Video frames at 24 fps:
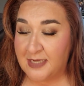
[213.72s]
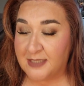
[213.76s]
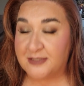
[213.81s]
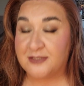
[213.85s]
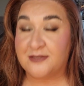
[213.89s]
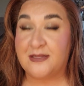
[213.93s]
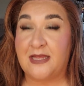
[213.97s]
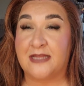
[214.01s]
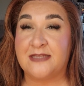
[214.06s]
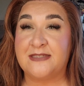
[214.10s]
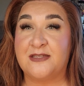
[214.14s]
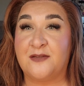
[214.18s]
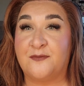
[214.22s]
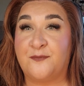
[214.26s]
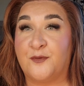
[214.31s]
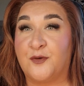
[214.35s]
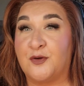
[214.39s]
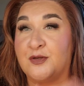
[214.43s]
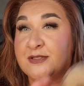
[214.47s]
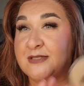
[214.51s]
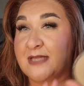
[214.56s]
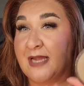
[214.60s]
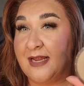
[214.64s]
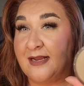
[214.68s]
So that's the
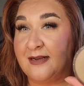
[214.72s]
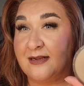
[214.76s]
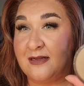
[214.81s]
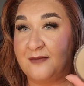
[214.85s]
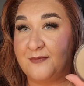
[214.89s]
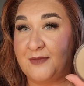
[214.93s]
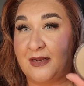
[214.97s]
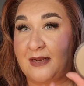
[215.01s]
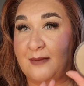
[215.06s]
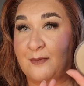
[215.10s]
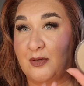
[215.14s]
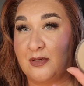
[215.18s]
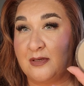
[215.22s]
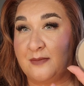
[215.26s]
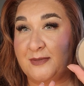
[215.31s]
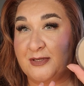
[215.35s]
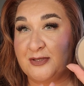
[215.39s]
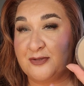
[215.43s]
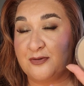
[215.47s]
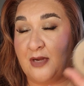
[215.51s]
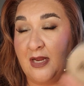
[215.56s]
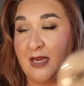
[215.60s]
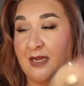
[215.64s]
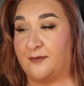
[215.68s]
first item that I'm going to be
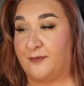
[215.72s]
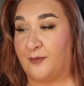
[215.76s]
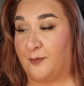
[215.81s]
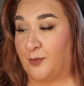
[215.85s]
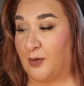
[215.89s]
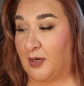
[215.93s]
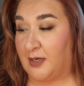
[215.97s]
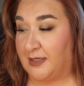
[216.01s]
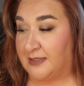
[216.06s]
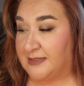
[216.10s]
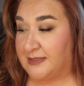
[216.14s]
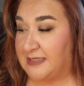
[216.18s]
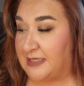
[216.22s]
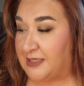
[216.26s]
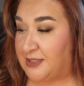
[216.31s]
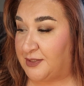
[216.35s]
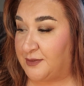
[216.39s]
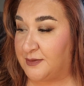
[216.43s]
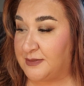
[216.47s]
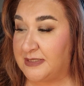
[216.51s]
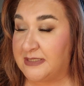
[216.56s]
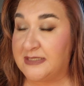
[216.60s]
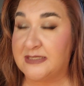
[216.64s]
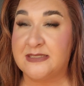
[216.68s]
trying for product 10
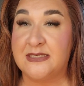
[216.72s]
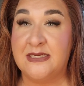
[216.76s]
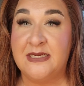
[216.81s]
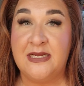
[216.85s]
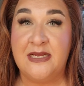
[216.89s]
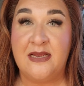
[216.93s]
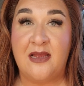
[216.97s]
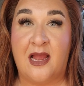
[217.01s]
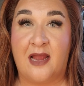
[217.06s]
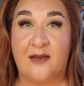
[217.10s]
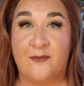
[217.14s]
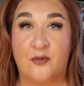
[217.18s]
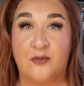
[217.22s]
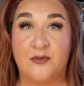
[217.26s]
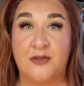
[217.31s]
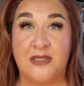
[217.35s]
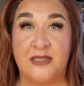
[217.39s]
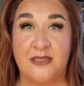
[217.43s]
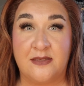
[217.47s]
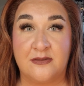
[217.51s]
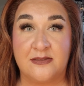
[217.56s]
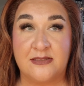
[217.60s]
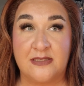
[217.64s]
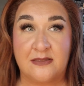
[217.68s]
uses. I've
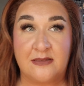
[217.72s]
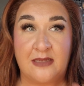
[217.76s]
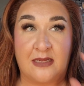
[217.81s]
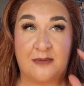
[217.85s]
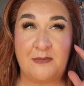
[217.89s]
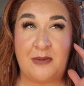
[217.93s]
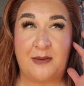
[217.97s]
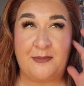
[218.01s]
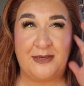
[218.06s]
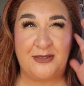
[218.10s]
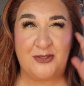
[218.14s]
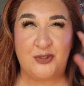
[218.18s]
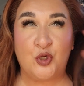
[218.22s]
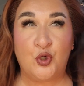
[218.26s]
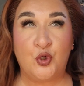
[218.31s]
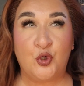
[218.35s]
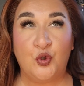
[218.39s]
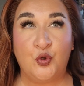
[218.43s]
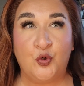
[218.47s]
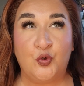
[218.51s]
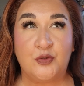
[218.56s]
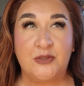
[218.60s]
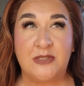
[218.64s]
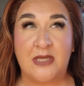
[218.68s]
only used it like maybe
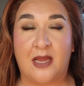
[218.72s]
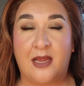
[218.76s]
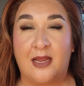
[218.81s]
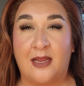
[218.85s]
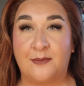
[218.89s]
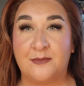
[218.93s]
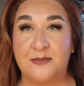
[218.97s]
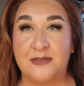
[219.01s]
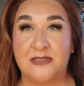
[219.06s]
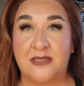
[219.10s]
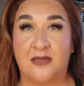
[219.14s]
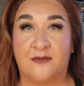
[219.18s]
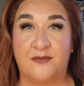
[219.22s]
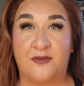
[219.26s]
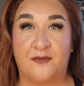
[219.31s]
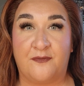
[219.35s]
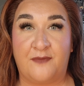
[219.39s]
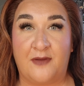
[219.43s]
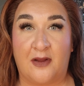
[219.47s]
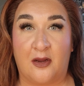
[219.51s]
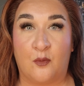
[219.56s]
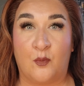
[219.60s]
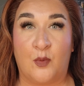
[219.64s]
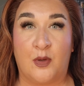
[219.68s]
two times of the
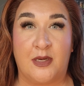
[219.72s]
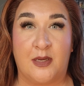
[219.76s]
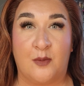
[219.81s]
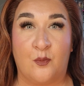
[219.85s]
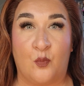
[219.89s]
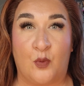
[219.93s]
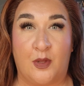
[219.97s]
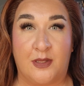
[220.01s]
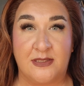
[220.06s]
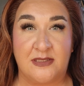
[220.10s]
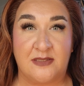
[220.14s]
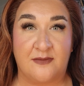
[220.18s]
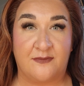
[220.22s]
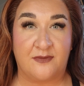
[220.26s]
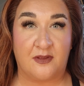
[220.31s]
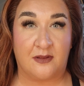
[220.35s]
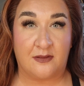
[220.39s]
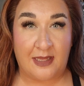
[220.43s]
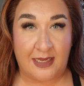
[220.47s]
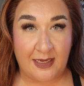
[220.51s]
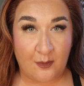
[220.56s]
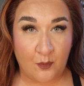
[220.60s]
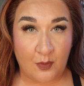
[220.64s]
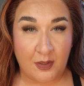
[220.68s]
fair one and once of the
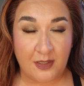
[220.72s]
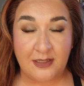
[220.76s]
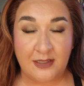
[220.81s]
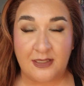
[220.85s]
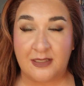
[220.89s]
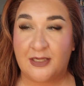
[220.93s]
light one.